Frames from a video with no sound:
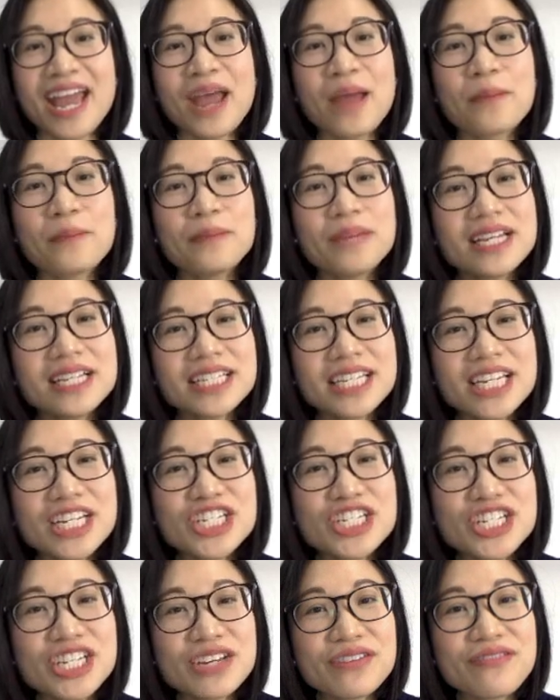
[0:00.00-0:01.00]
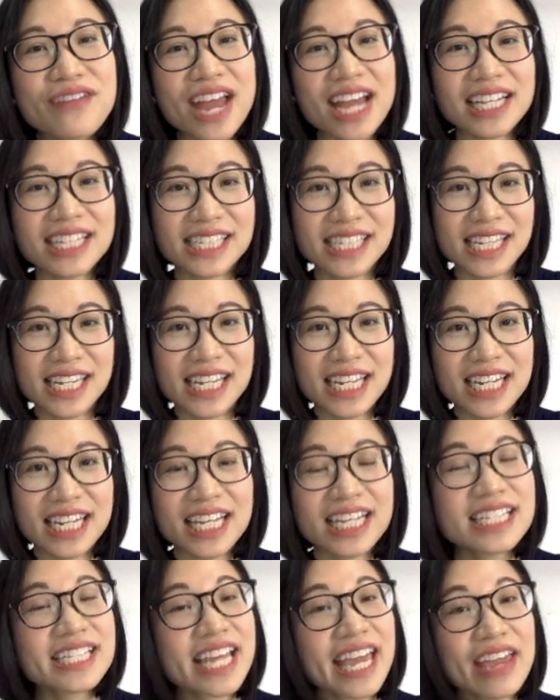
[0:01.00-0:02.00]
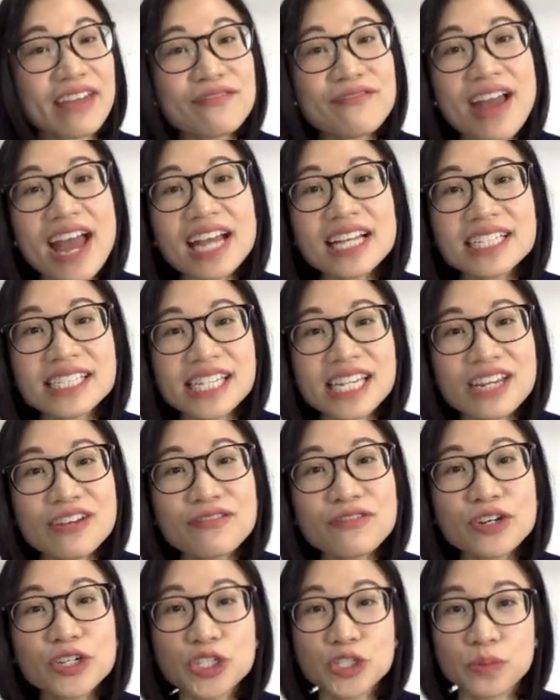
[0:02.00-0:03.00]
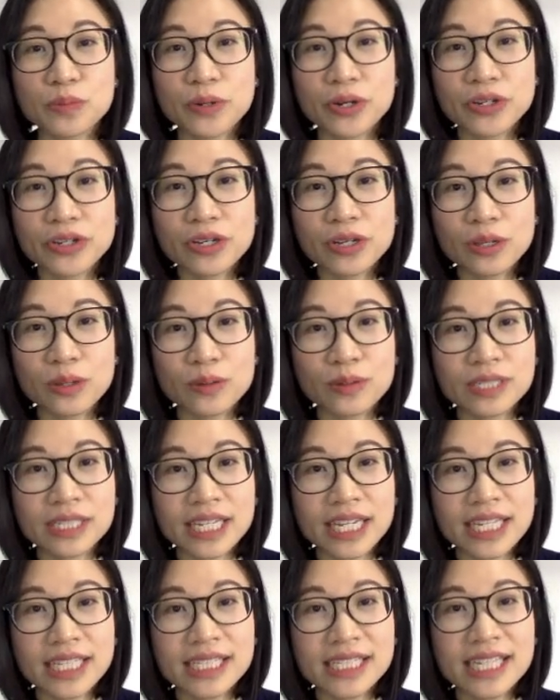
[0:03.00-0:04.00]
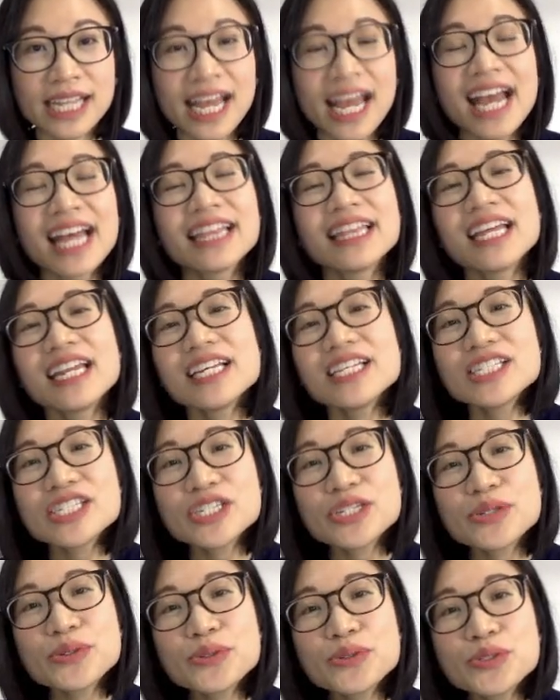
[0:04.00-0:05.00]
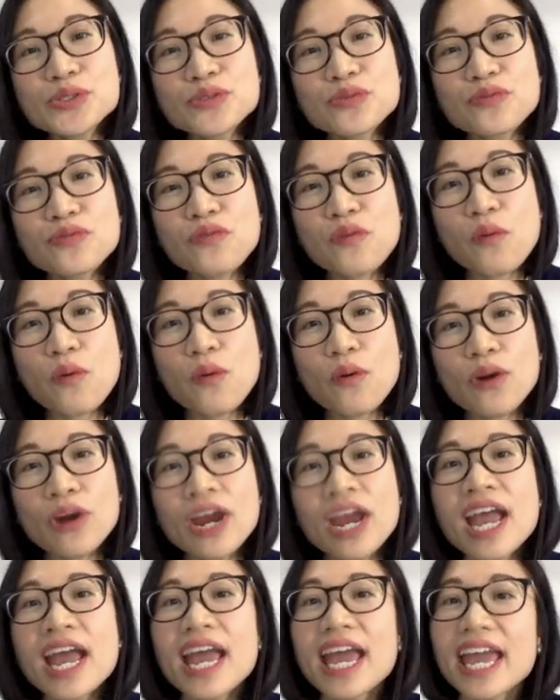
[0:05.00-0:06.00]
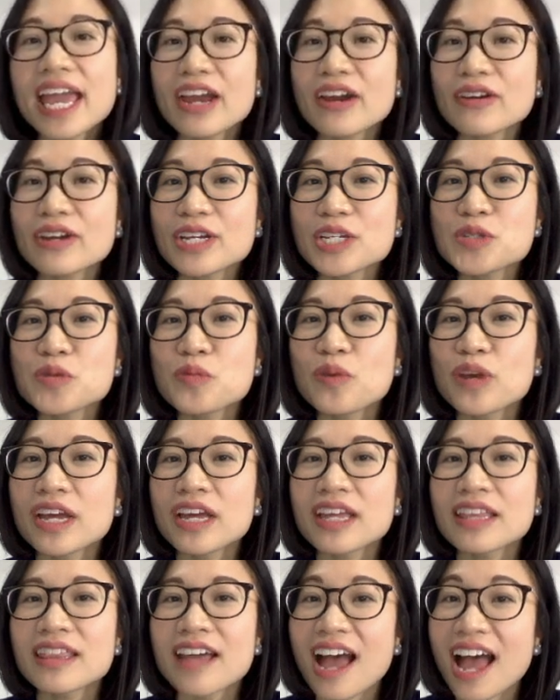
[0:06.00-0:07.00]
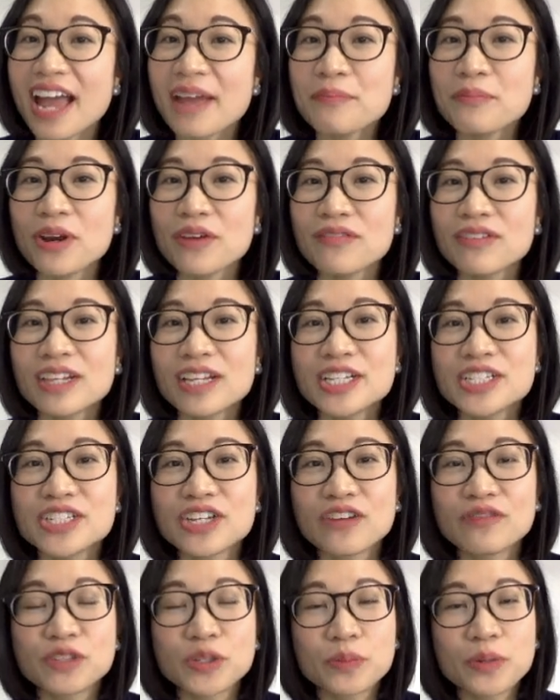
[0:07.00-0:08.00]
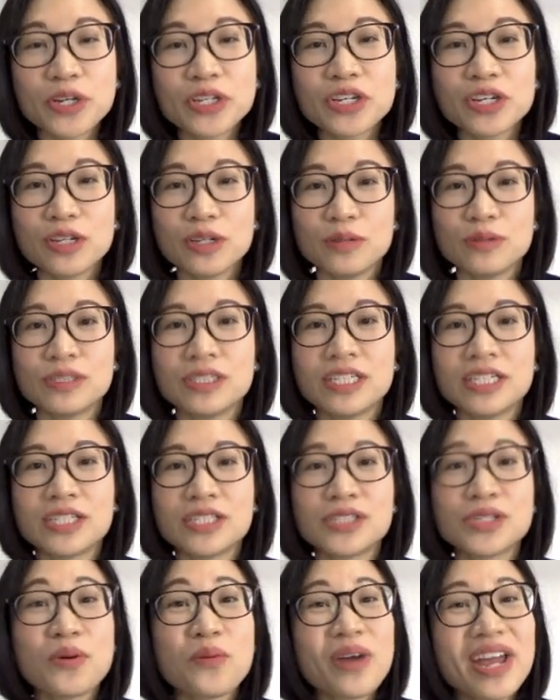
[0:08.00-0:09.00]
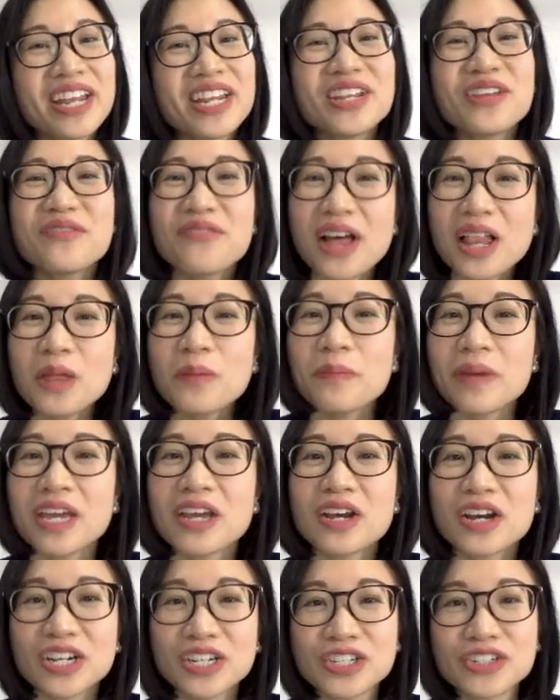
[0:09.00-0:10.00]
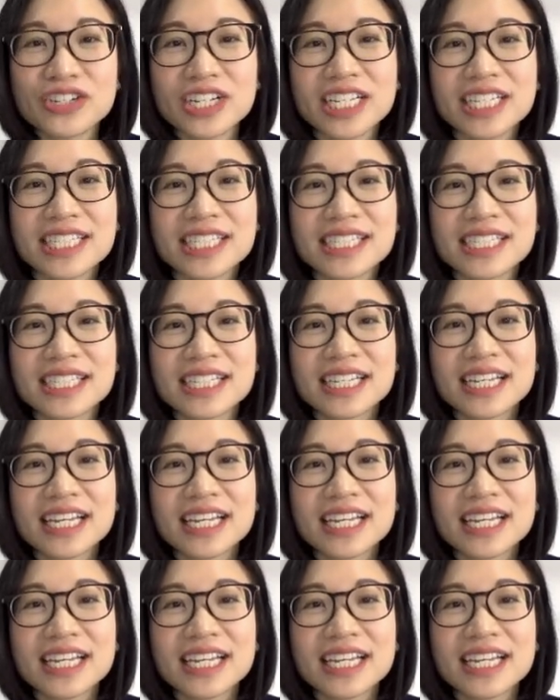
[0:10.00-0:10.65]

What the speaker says: BCG vaccine is a vaccine for tuberculosis that is used for areas with high prevalence of tuberculosis, so in developing countries.